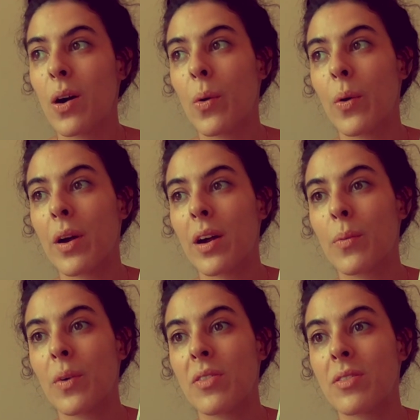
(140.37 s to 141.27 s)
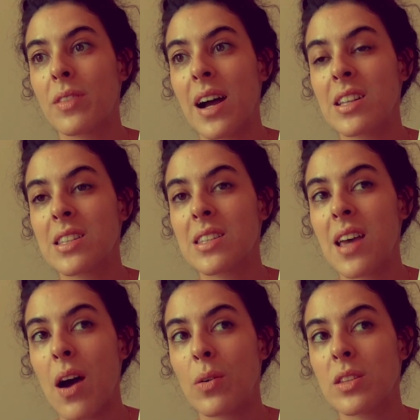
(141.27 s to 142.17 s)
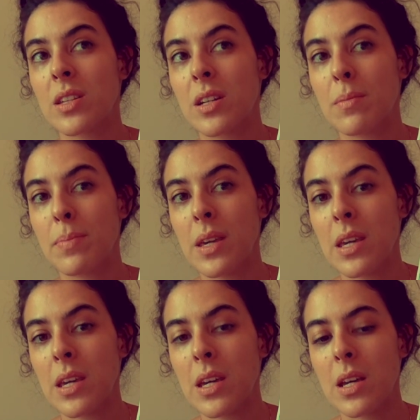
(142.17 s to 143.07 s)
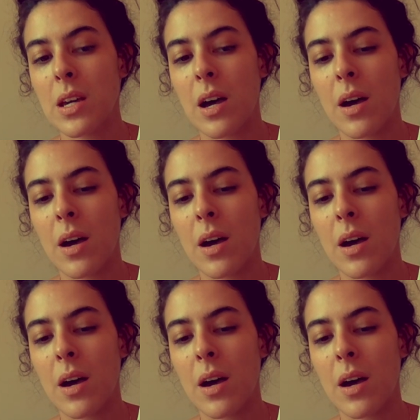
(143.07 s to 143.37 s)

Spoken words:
or whether that's how it's going to be